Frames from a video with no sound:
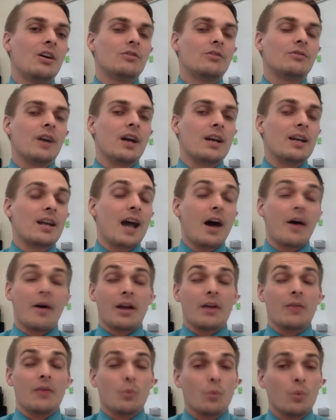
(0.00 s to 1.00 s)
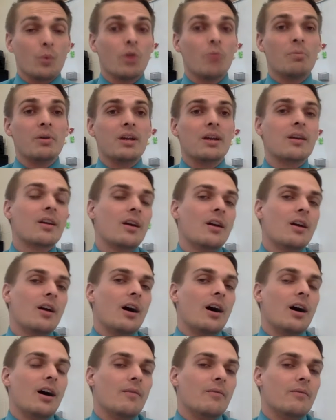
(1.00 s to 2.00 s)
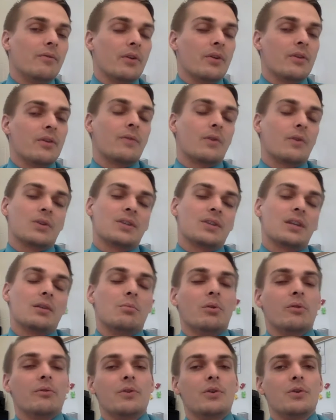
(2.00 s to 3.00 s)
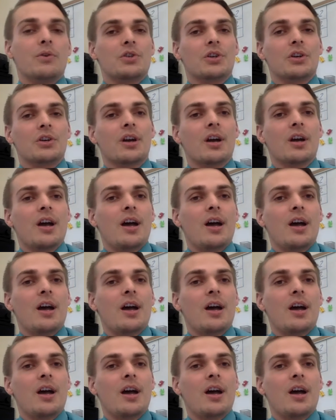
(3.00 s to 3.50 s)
right now, and it will be for the foreseeable future.